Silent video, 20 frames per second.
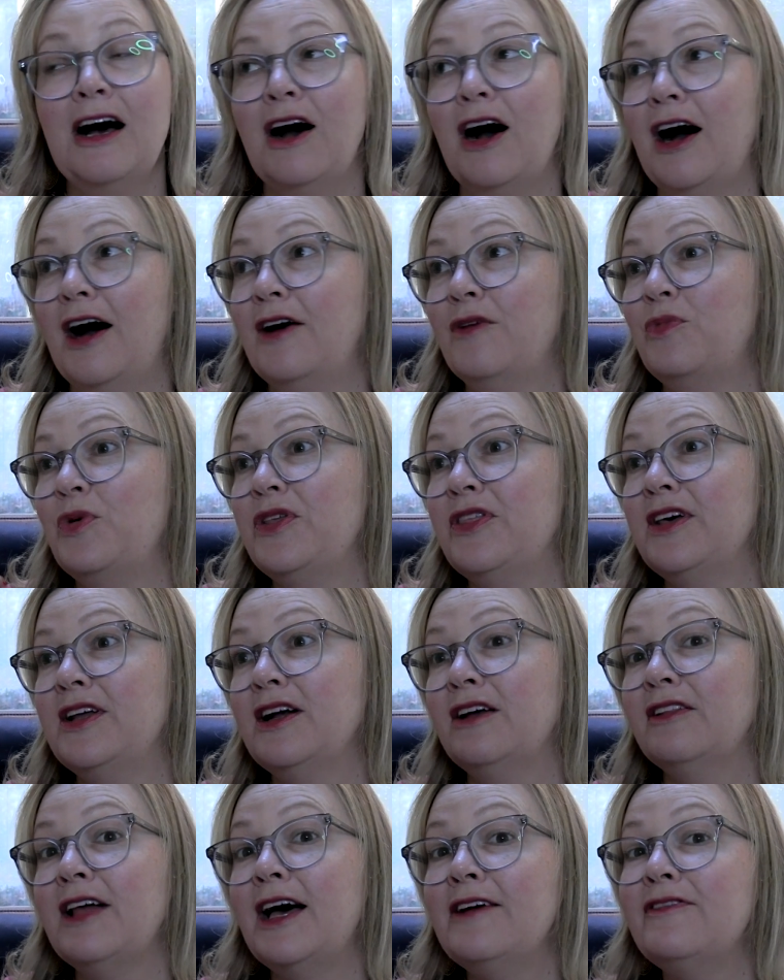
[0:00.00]
uh,
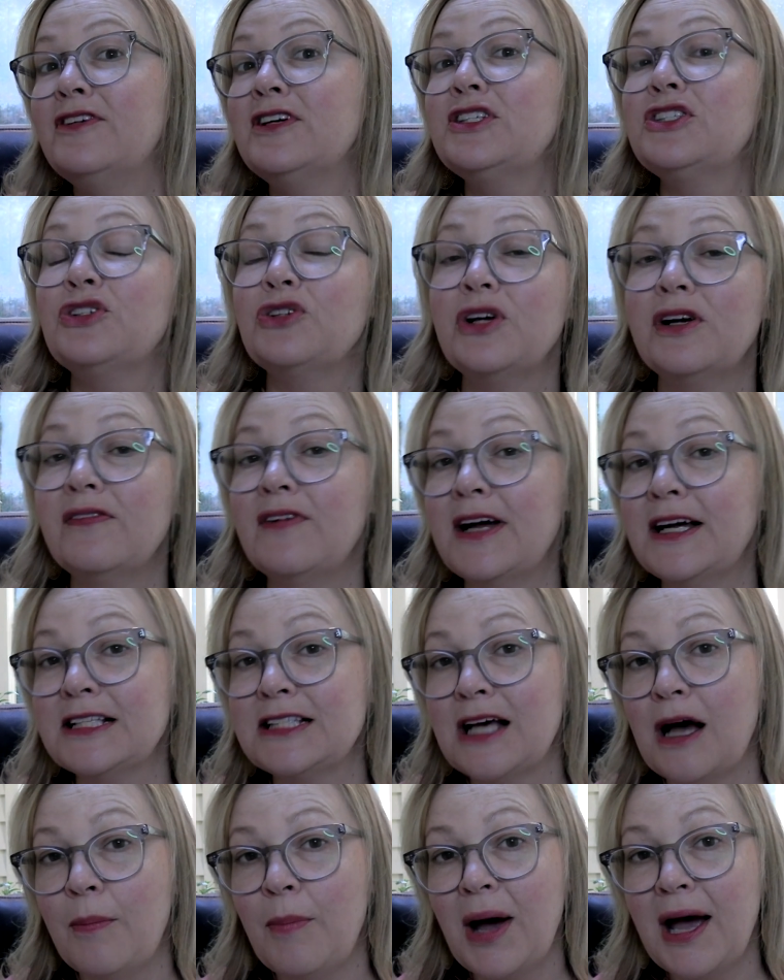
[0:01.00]
within a life history of
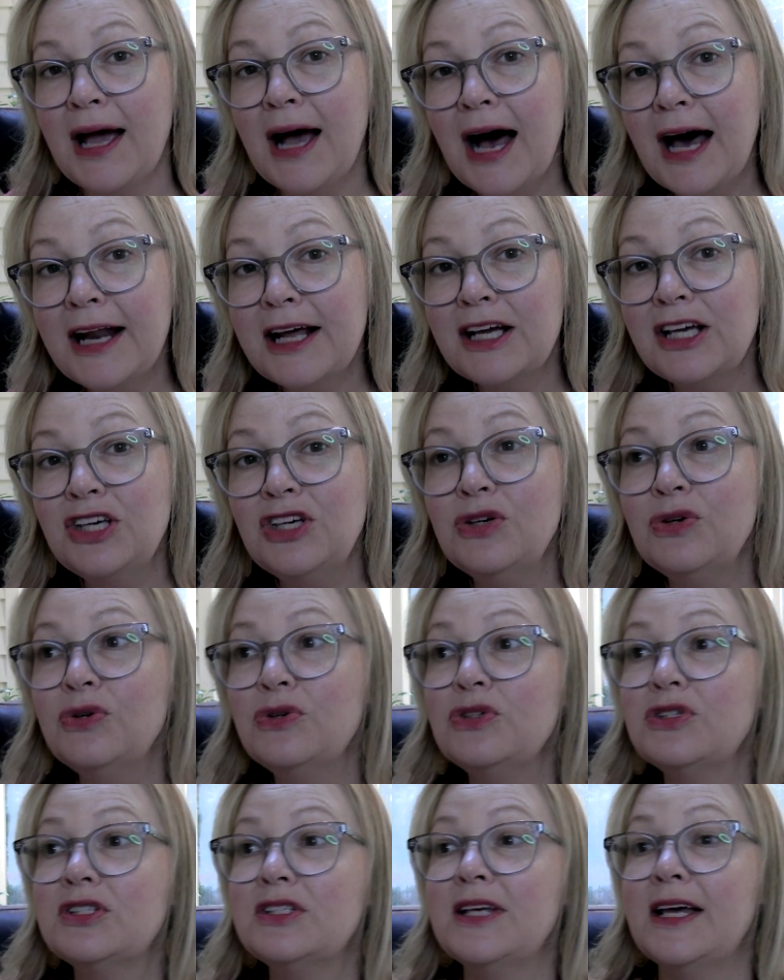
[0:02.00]
antibiotic
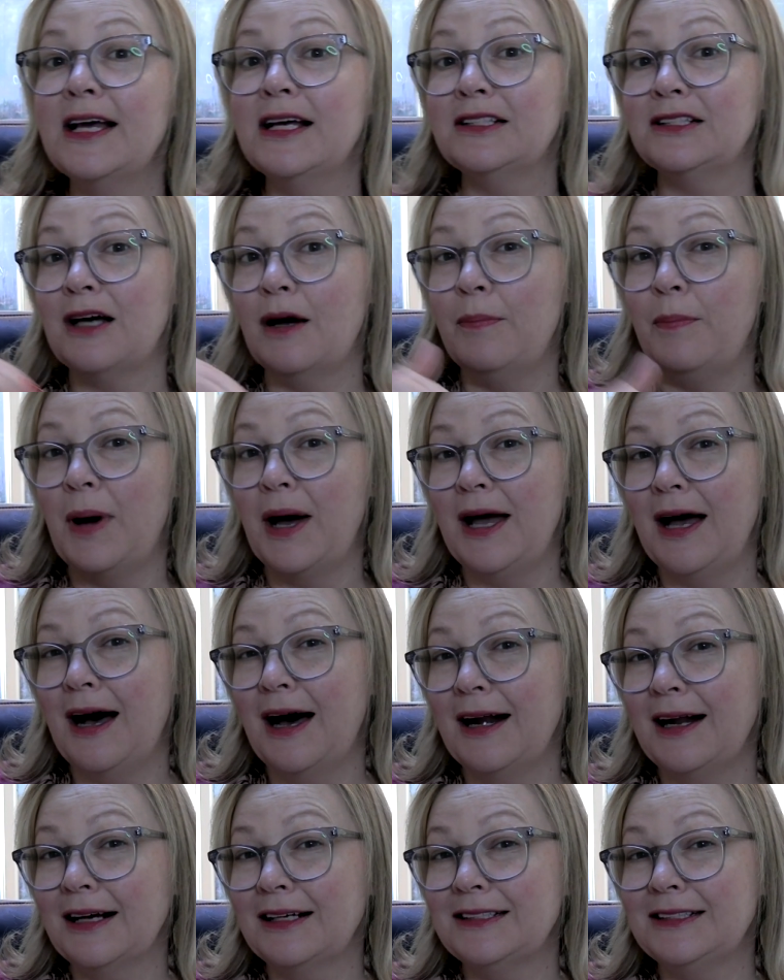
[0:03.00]
use,
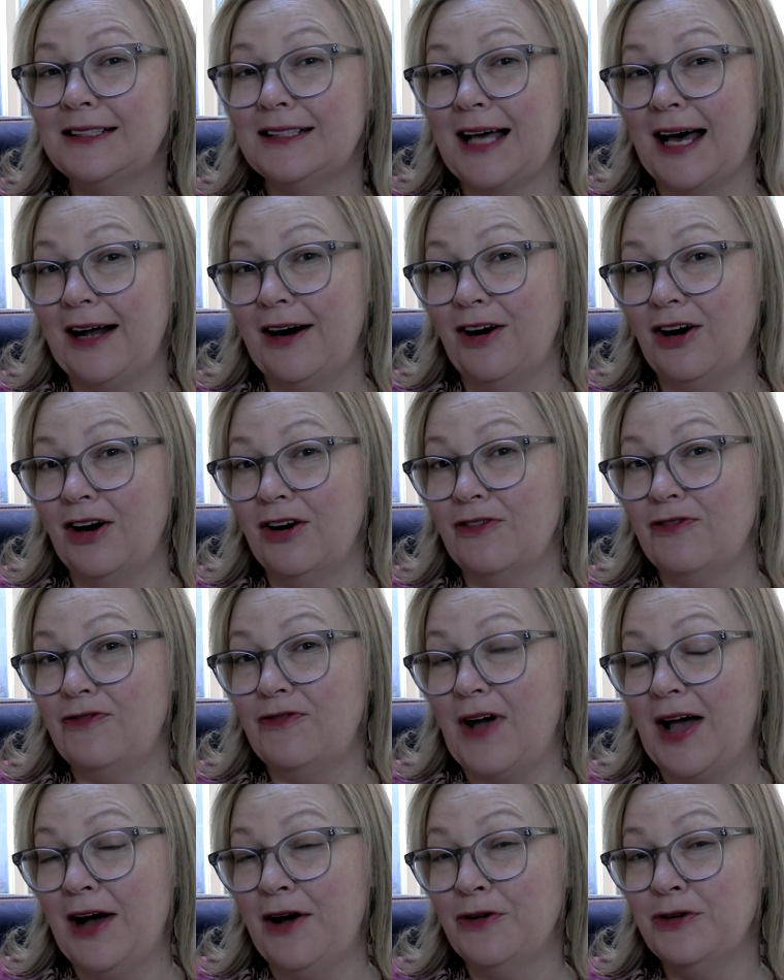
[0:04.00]
antibiotics that are
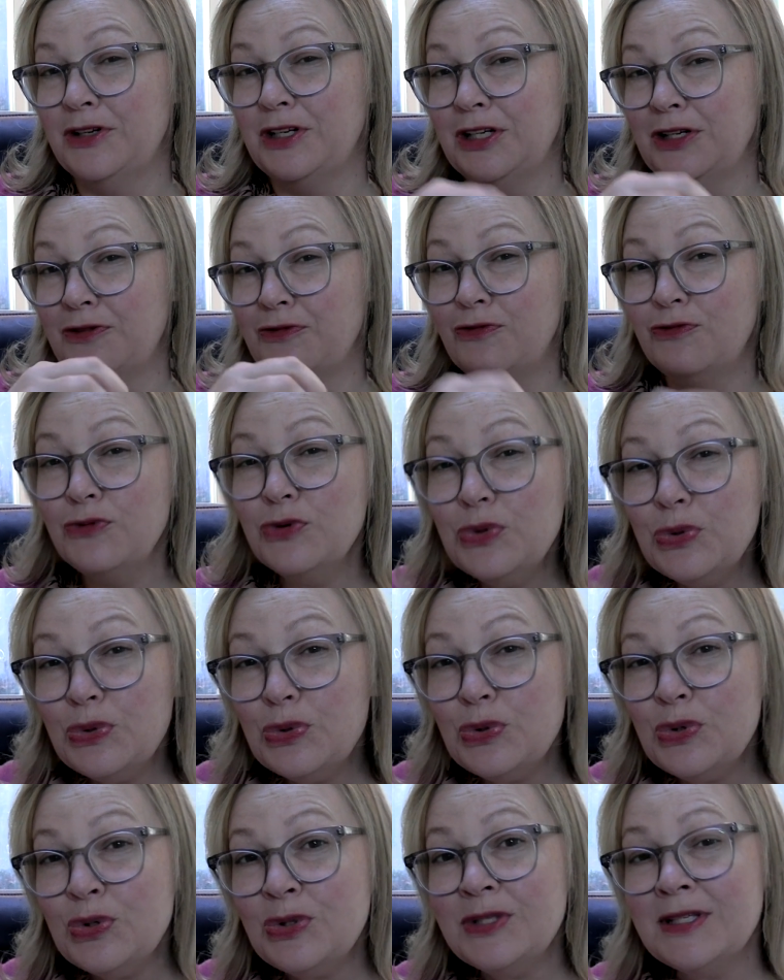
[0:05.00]
found in
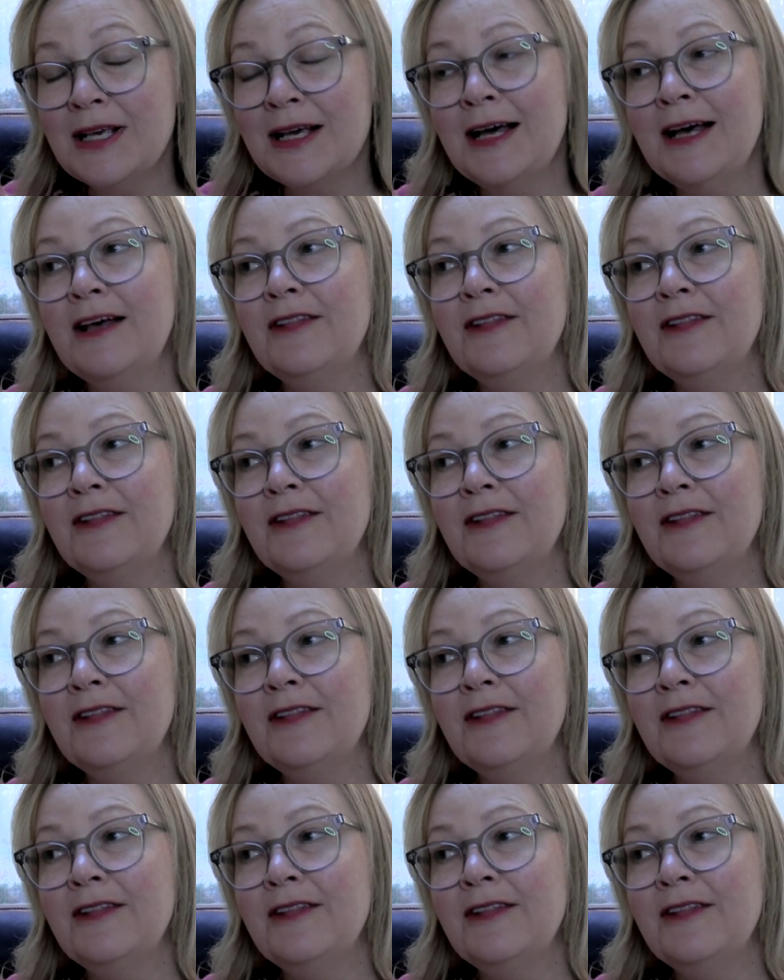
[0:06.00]
foods.